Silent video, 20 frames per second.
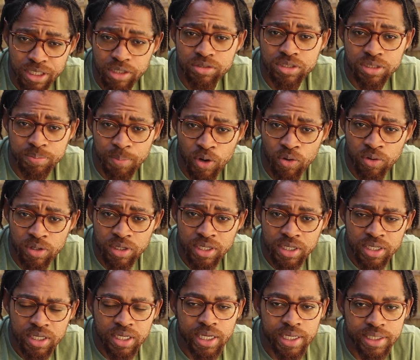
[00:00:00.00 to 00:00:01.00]
smoke,
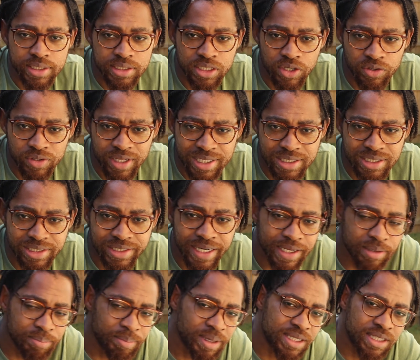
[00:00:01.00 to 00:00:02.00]
and so that
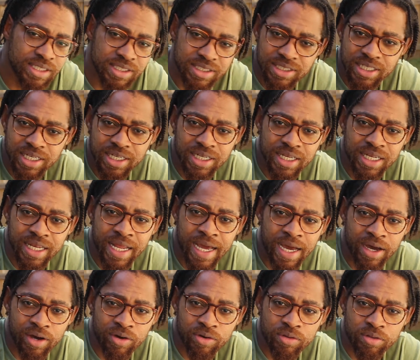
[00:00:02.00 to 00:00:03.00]
snake method is going to
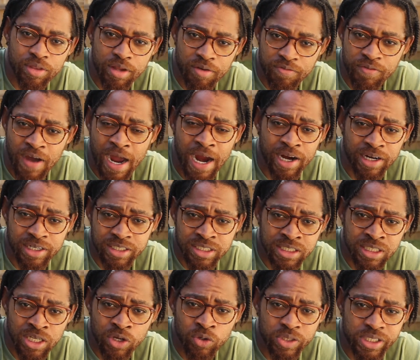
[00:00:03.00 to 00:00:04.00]
allow the fire to
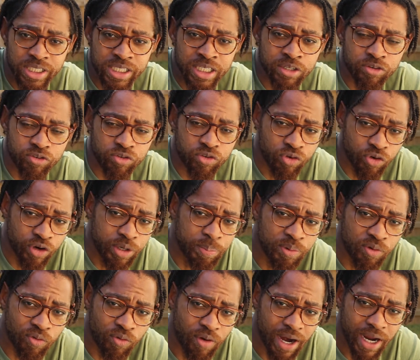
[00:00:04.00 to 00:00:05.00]
slowly creep
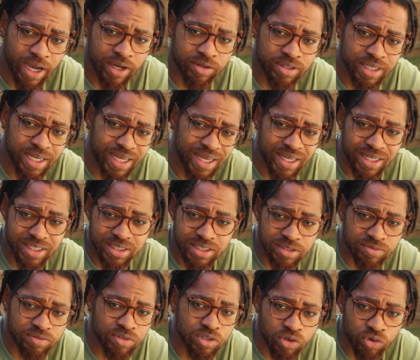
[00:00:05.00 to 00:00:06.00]
around the edge
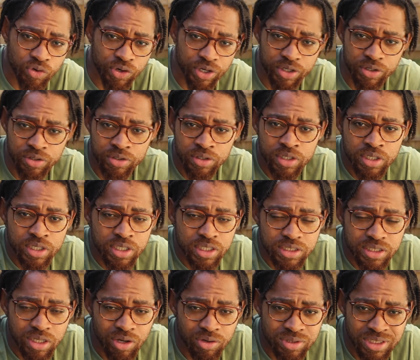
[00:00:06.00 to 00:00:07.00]
of the grill.
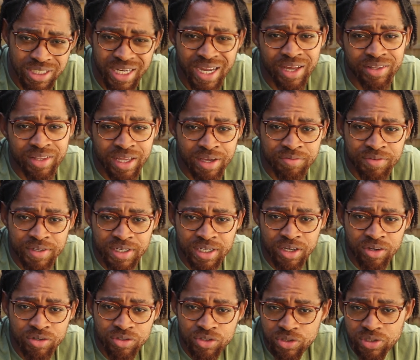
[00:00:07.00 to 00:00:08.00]
So check out that
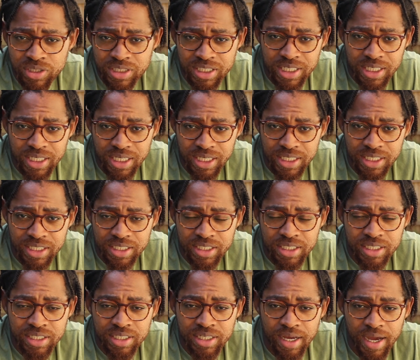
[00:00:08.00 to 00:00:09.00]
video. You'll see a link.
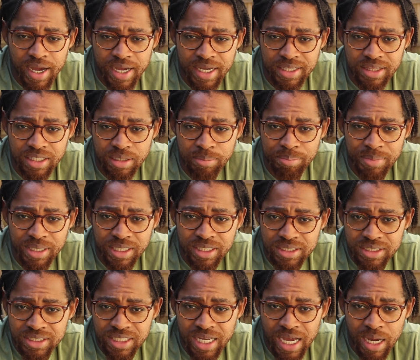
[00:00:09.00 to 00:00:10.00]
In the
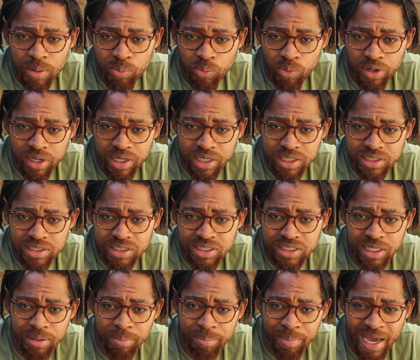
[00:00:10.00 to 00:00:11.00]
meantime, we're going to
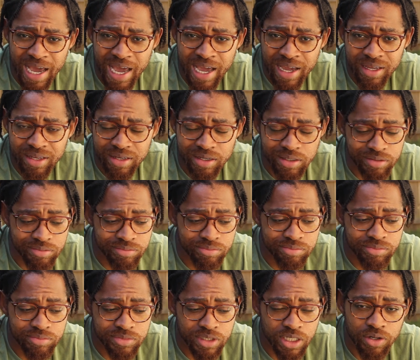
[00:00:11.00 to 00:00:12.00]
sit back and
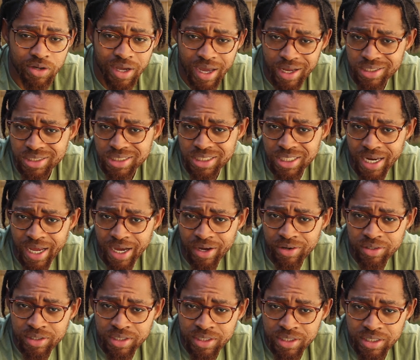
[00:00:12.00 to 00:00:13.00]
kind of chill
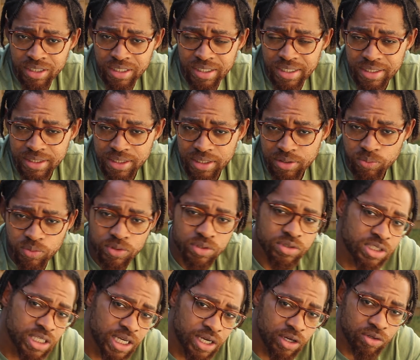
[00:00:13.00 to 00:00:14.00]
out, and then we'll
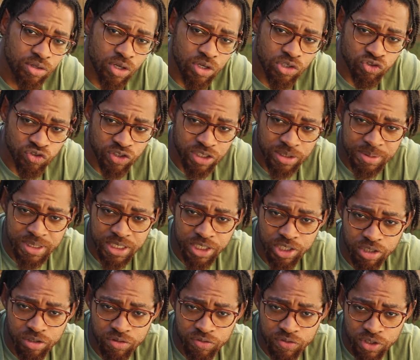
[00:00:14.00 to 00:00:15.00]
check on those ribs
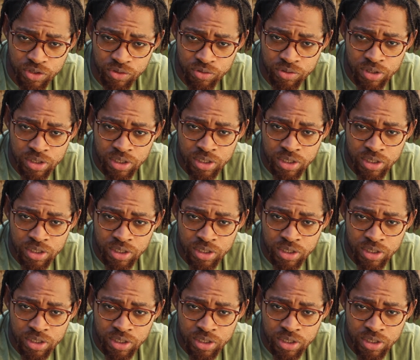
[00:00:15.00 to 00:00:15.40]
here in a few.